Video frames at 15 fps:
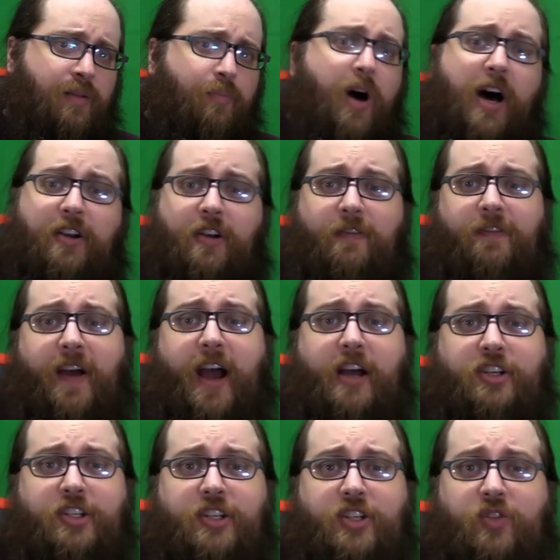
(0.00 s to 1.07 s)
Modern
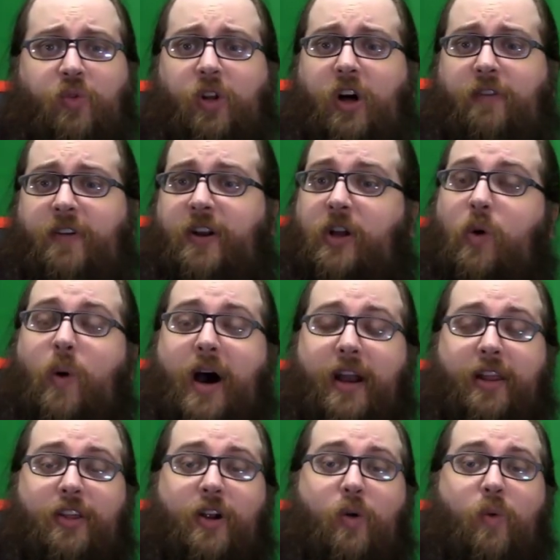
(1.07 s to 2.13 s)
fascists will often go
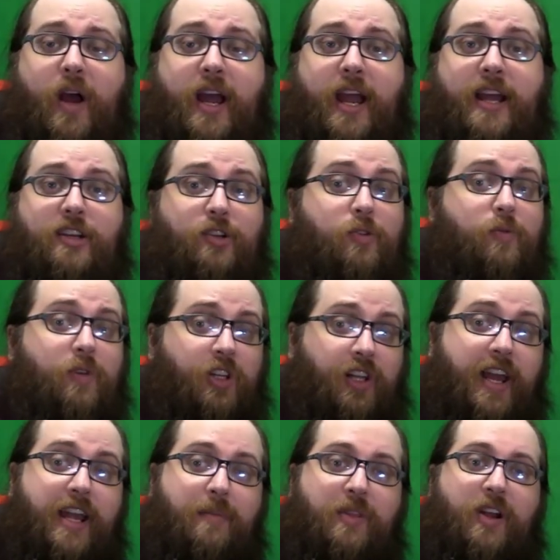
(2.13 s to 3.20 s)
out of their way to
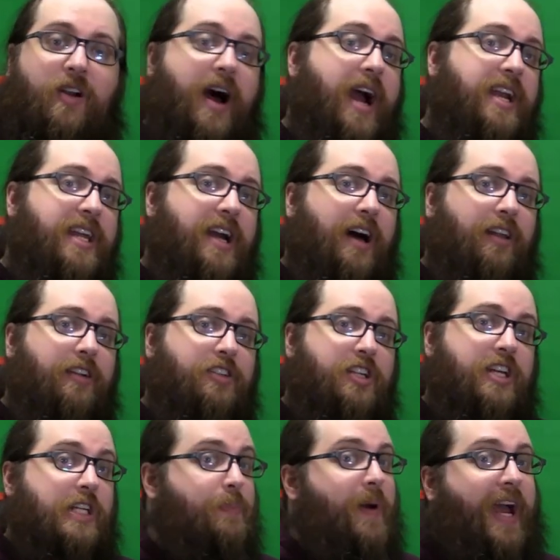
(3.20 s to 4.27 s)
claim their
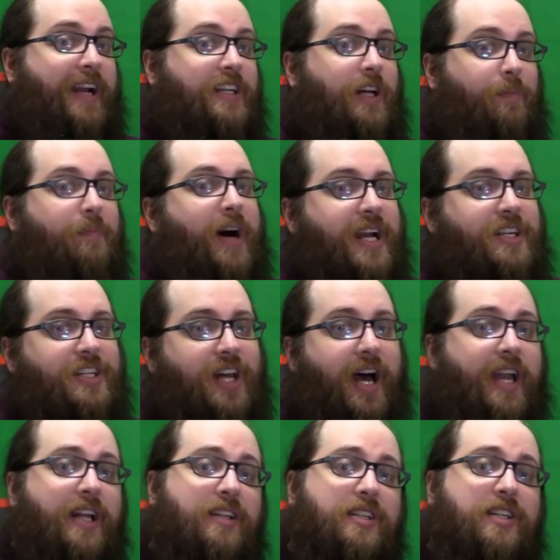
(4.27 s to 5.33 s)
ideology is backed up by
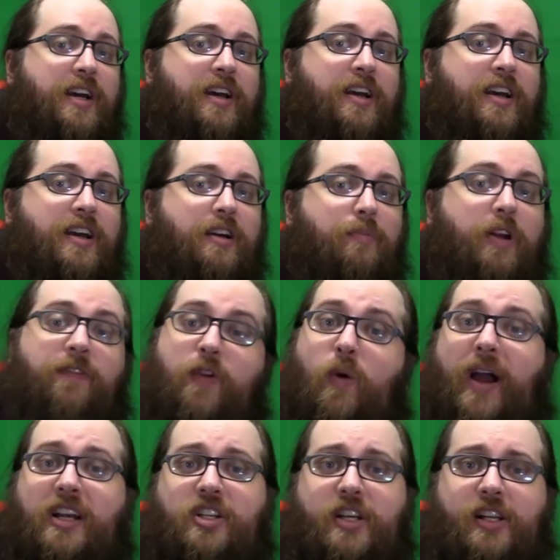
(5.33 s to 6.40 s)
science, but if
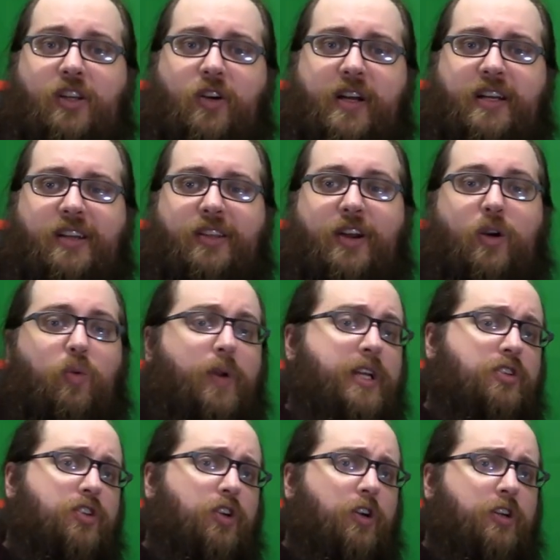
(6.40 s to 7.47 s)
you actually look into their
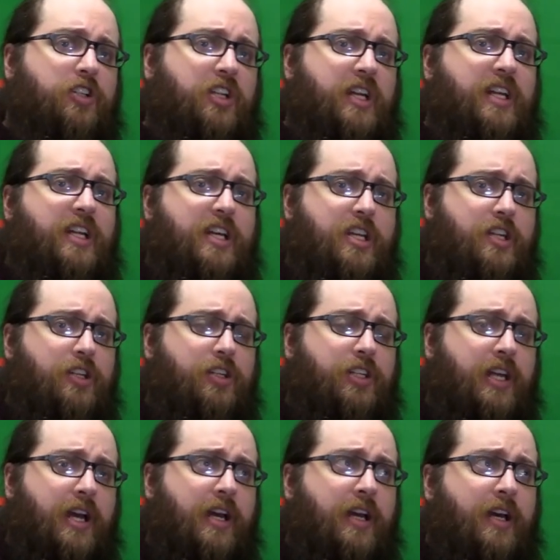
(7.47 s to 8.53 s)
research, it
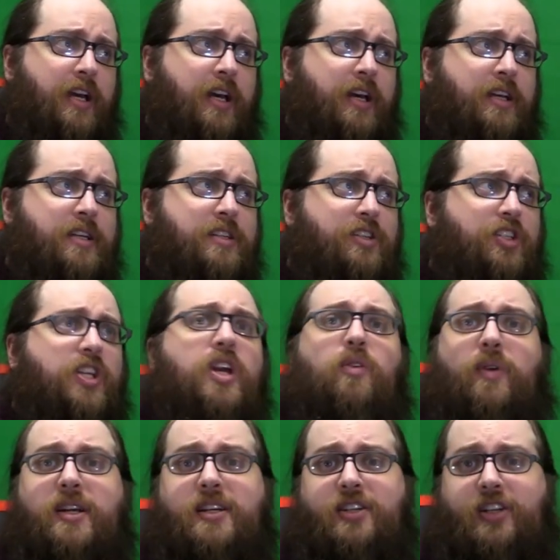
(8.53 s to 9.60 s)
is
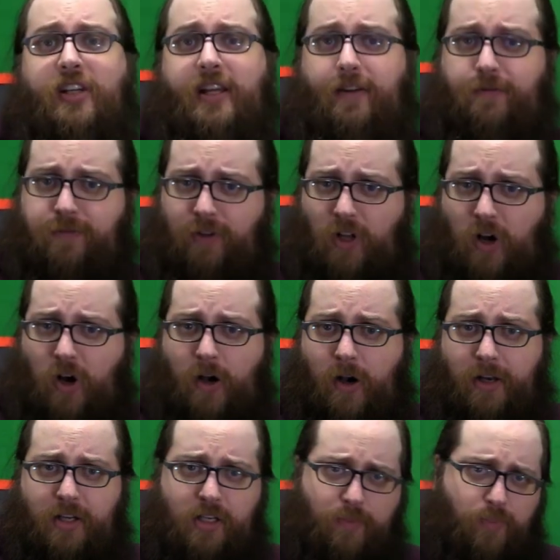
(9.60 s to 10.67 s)
seriously
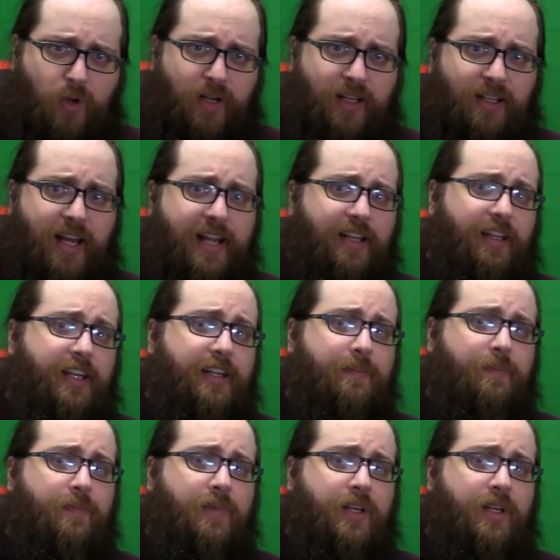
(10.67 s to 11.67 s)
flawed, to put it lightly.